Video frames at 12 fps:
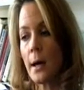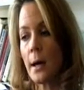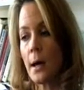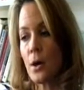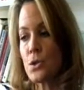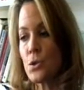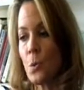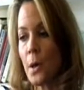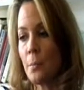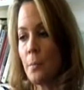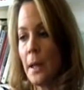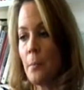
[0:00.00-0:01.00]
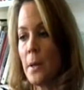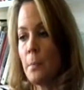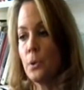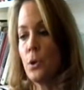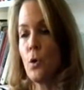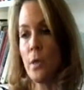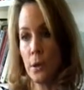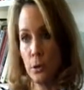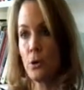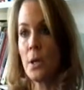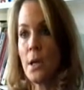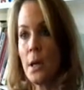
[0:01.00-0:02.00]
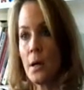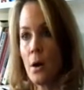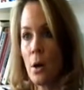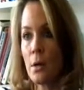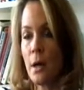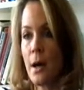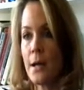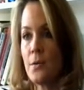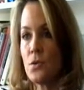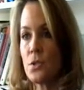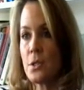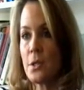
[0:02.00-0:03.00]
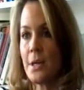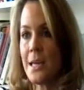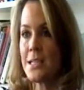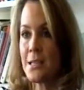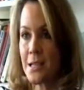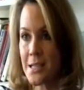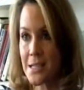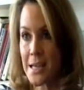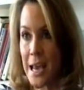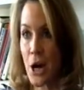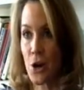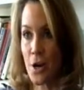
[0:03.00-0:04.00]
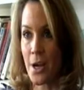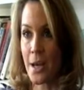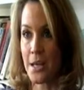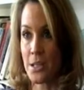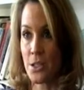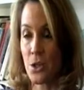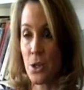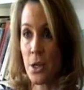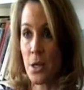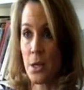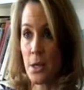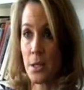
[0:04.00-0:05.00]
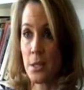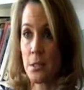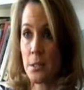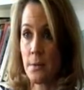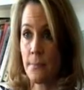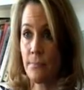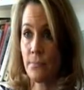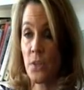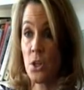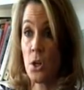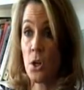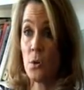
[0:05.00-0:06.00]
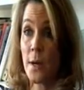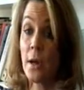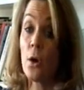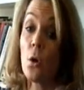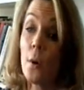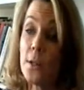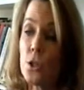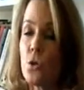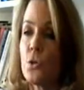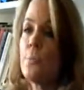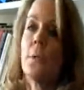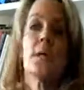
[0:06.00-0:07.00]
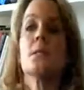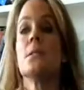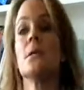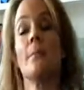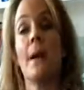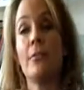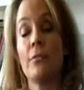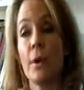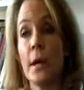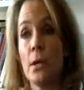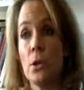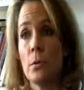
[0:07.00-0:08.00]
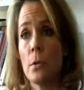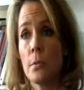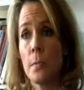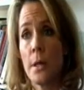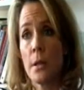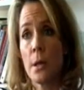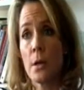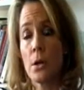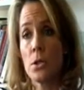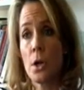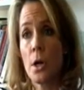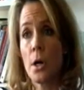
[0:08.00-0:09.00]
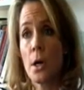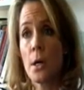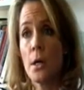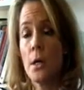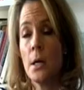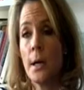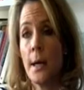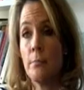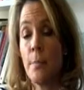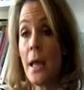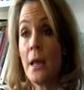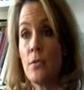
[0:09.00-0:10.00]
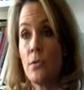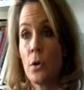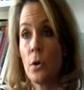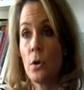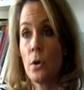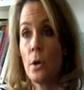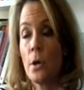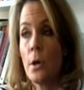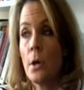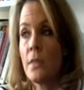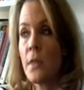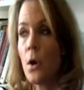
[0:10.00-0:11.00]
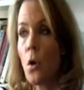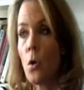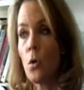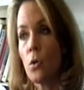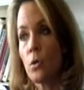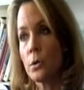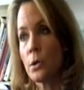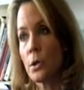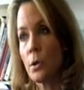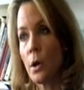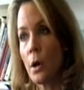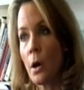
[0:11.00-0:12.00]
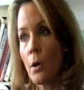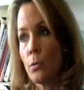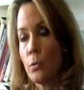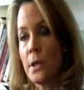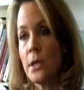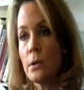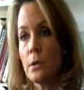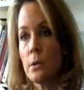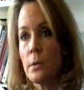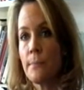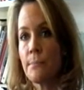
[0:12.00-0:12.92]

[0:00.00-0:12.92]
I also want to let people know that looking at our lives isn't as scary as you think it is, and going to those places that might frighten you or that might think are dark and painful, they hold a real